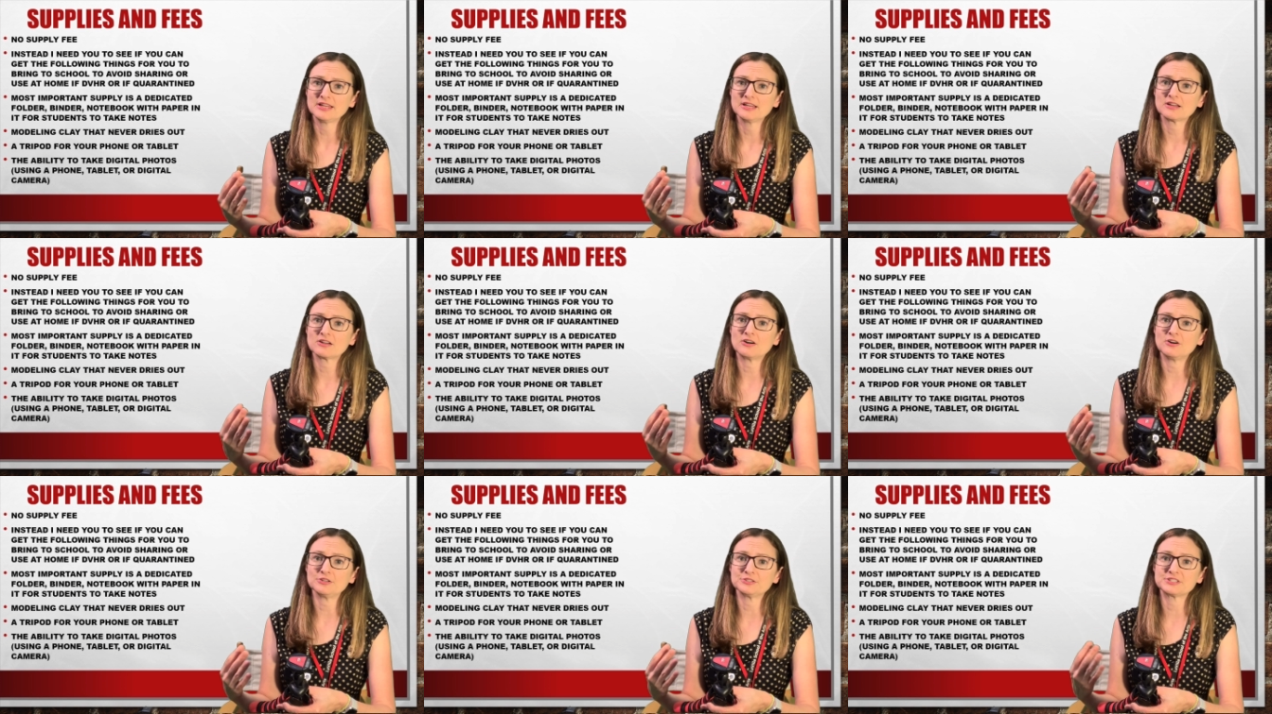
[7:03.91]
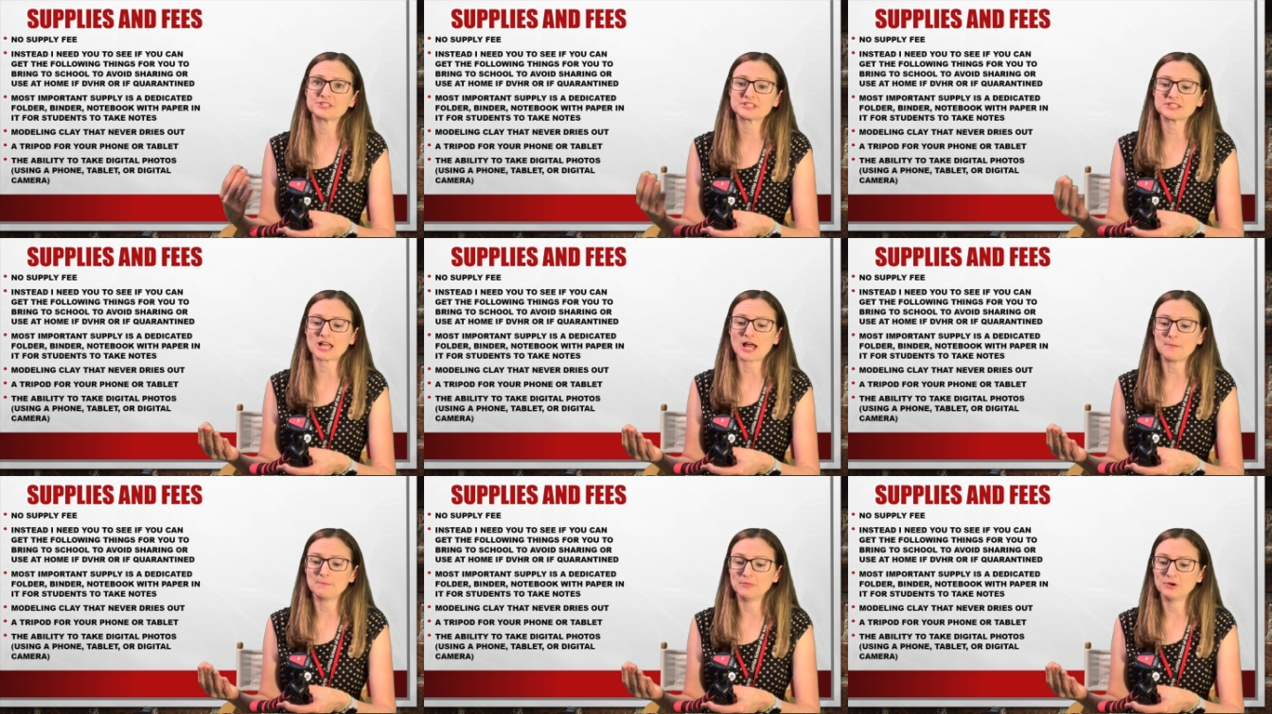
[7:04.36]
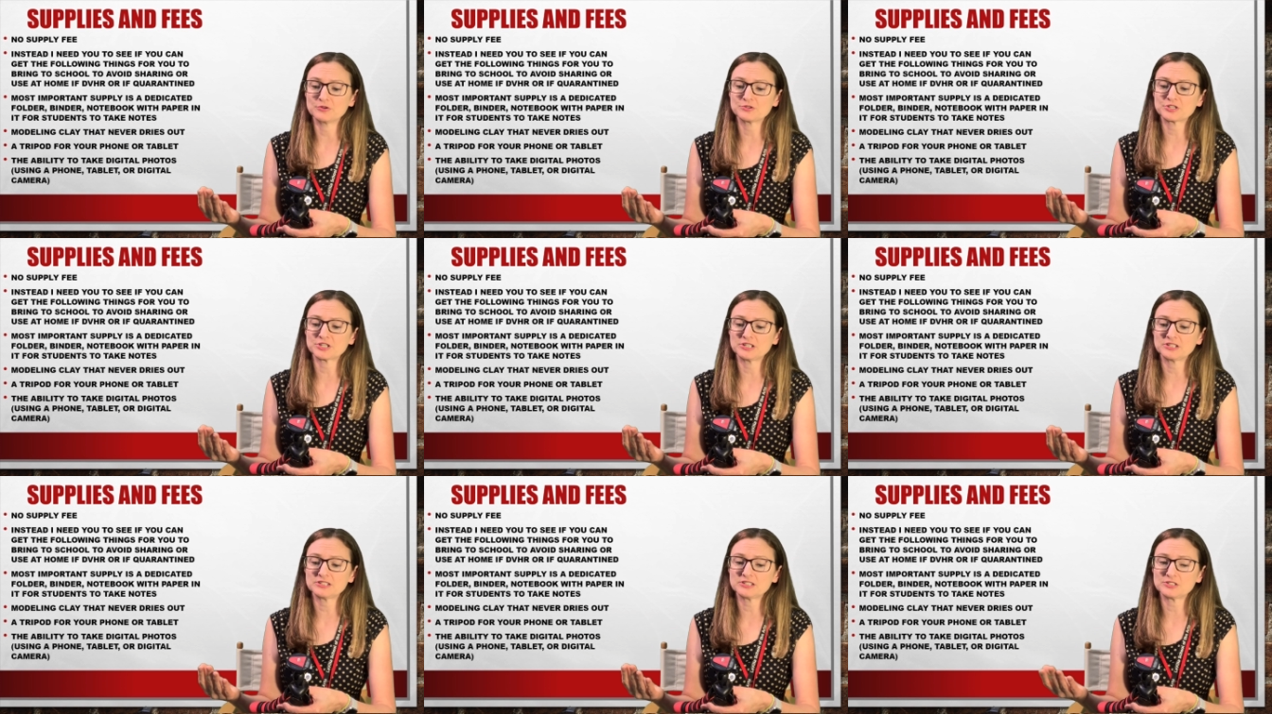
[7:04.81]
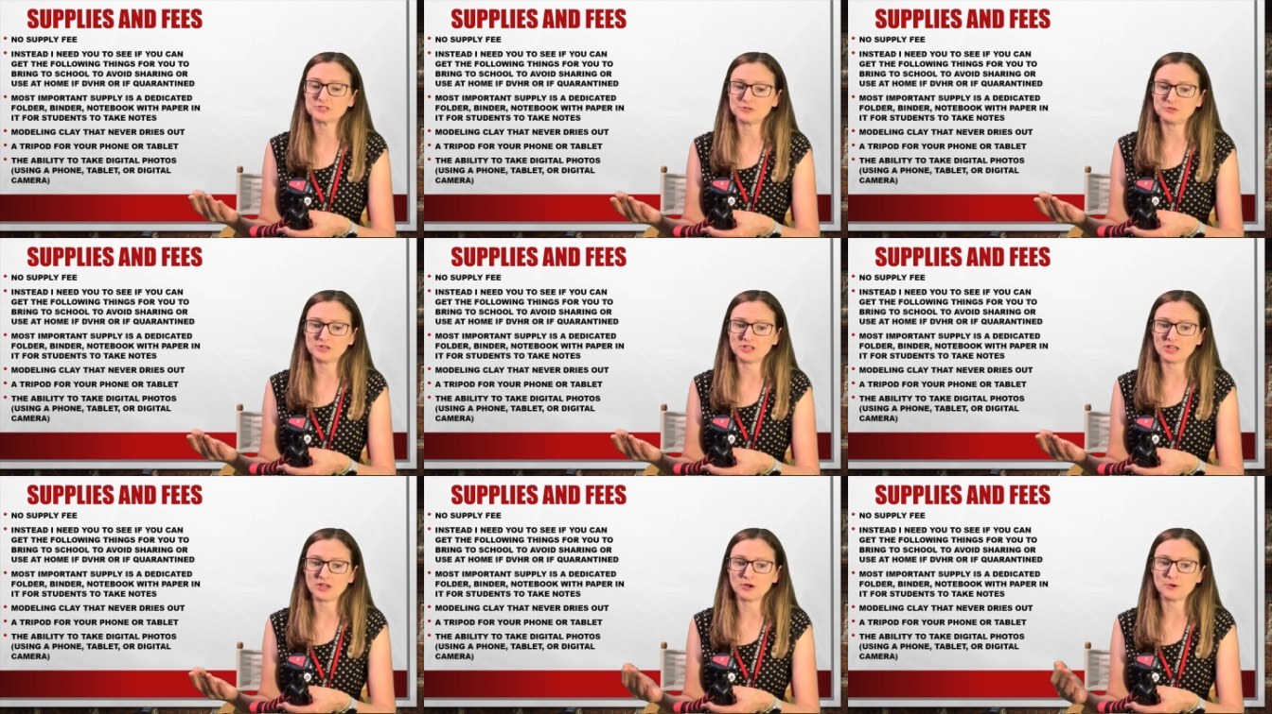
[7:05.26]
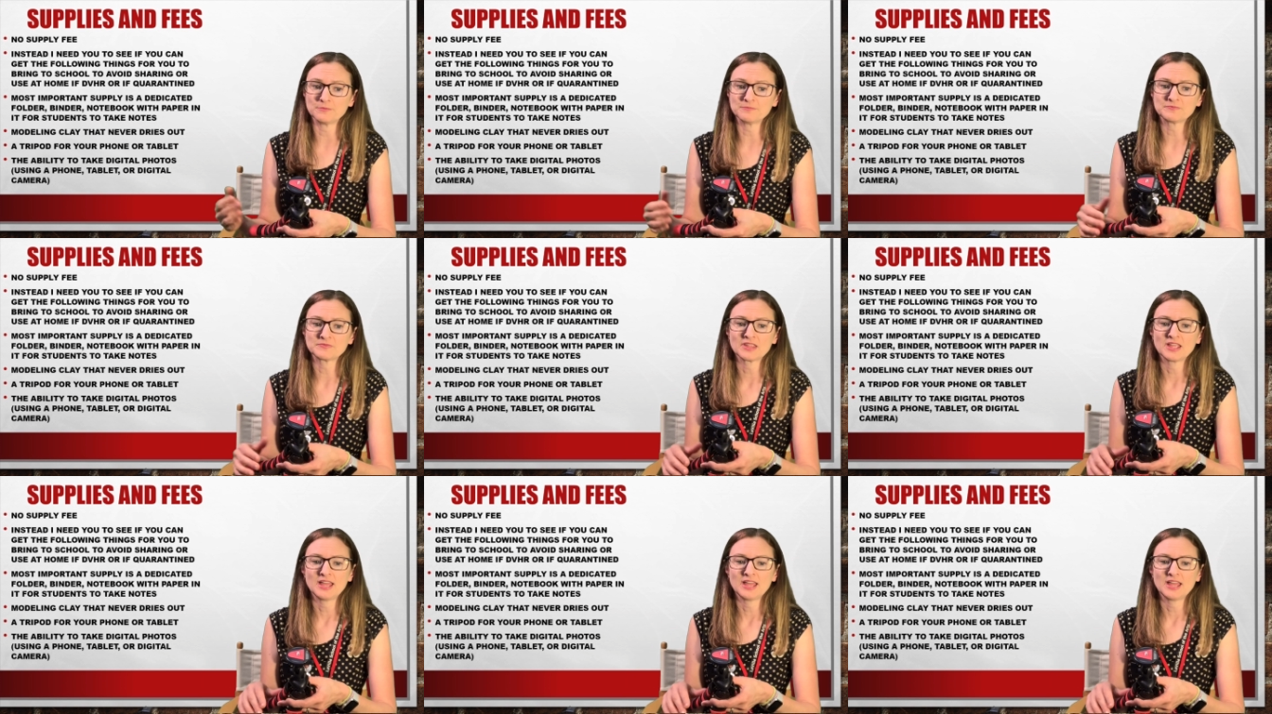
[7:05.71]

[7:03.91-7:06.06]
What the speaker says: called Stop Motion Studio,